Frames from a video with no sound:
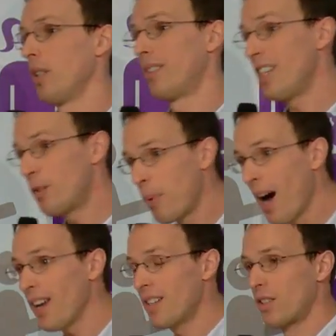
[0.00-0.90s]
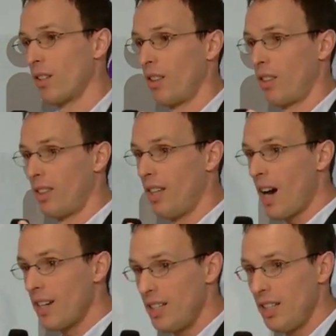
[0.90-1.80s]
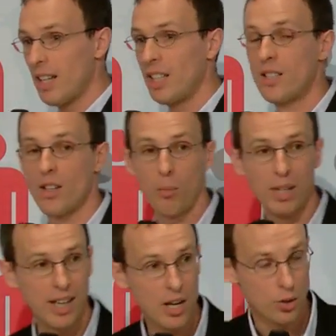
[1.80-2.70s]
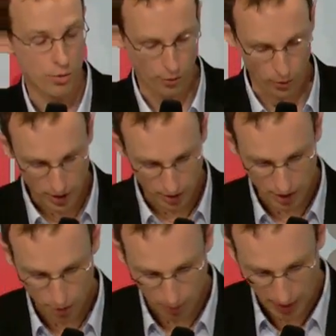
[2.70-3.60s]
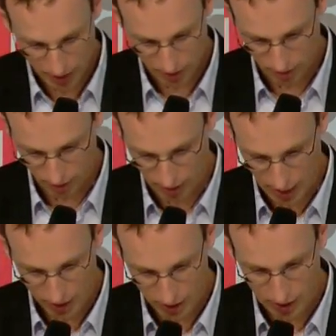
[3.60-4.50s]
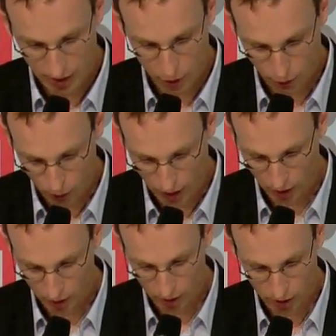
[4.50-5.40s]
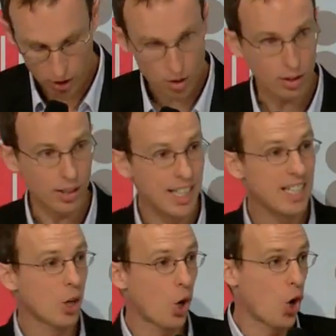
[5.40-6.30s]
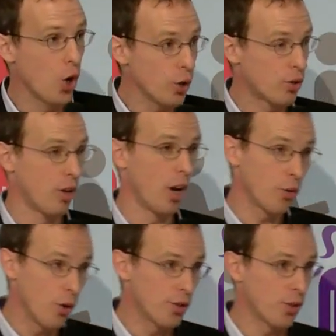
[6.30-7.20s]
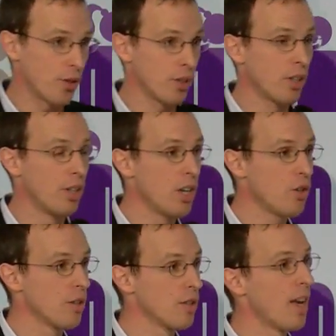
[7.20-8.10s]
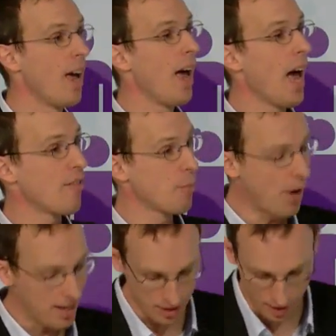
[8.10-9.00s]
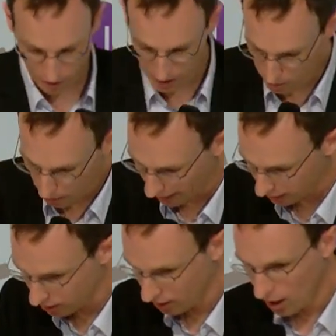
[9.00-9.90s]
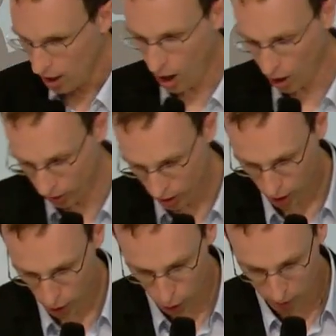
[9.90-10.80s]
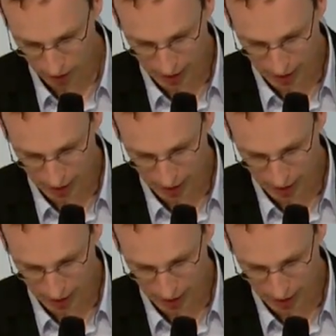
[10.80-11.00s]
despite the idea that it's obligation-free, despite the idea that it's fully unconditional, it could, under certain conditions, have a positive impact on human